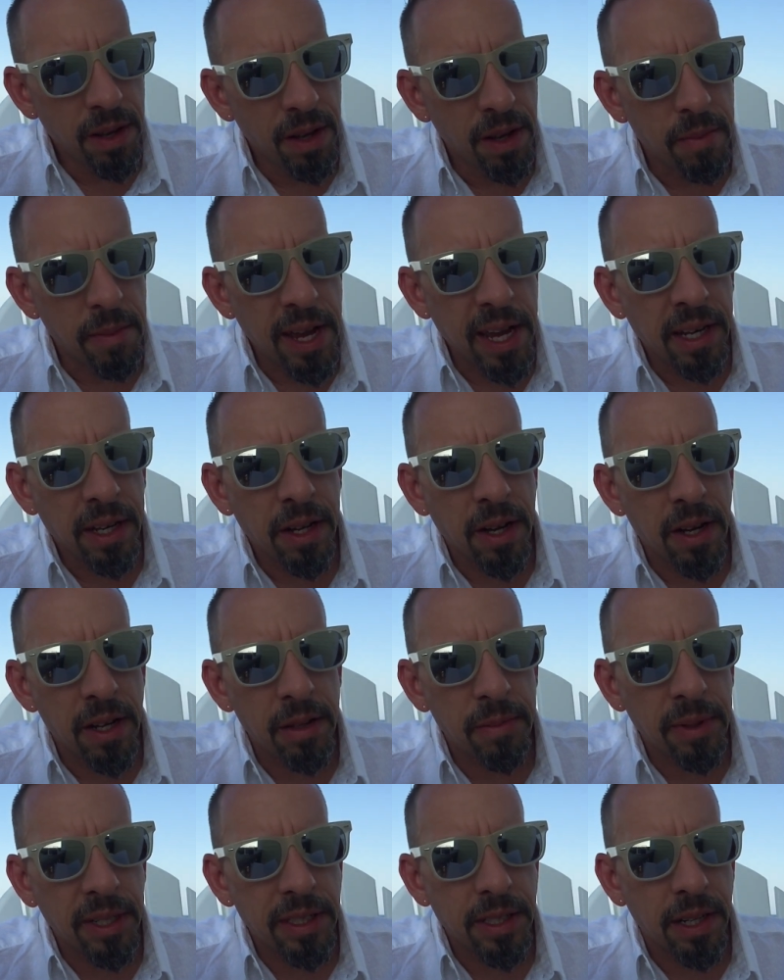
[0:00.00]
A man
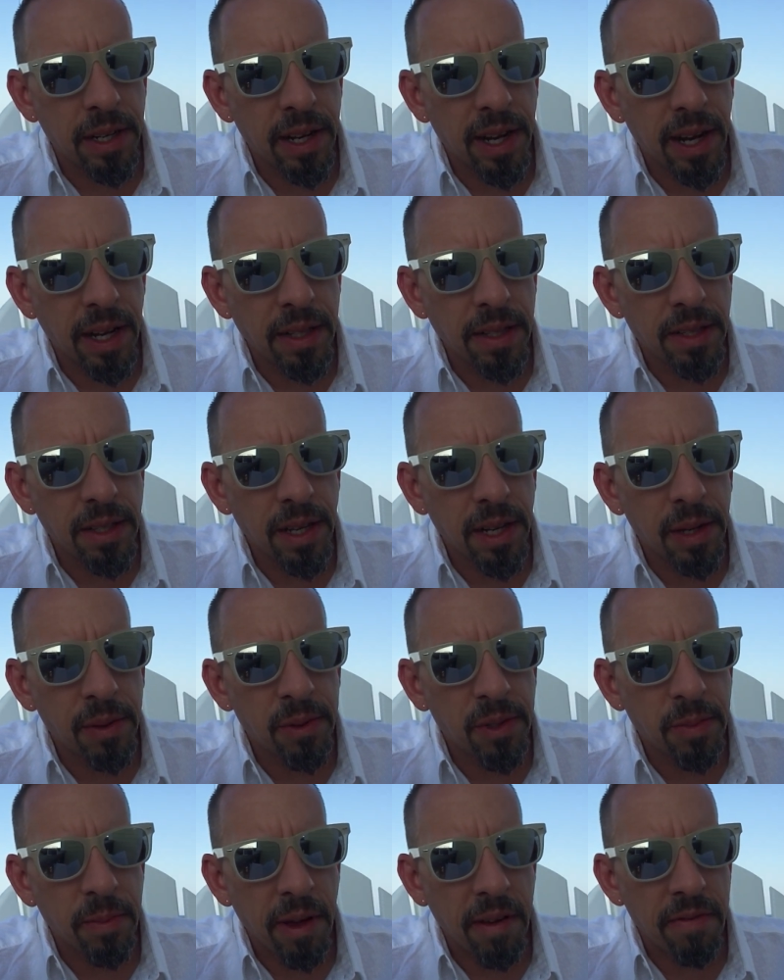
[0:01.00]
called me today and said he
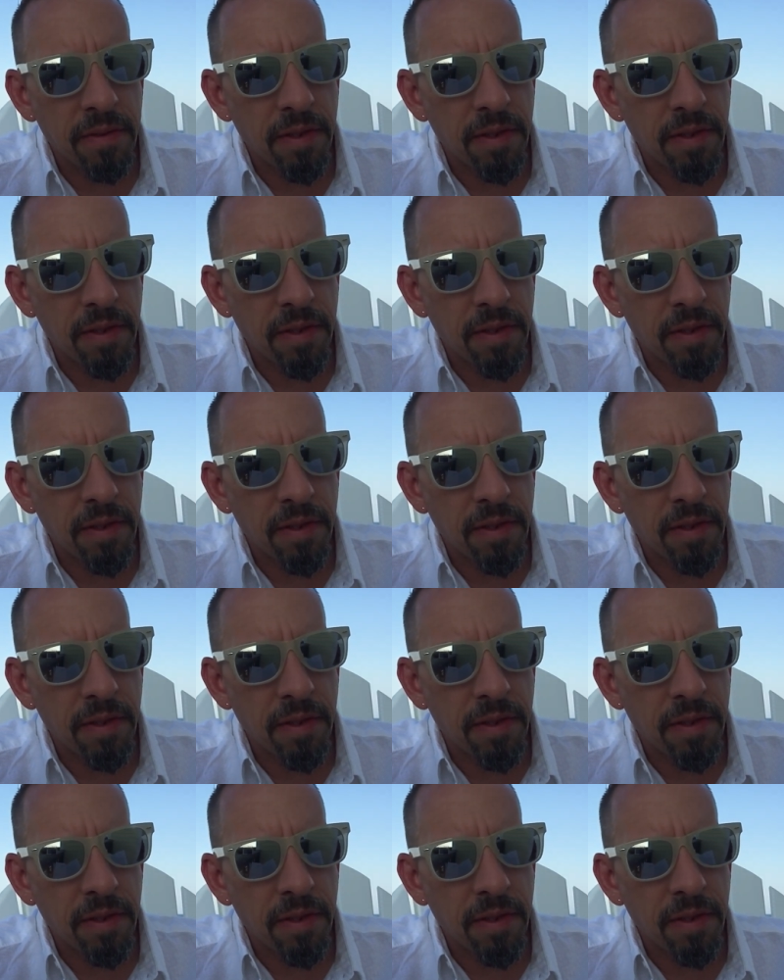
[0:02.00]
was my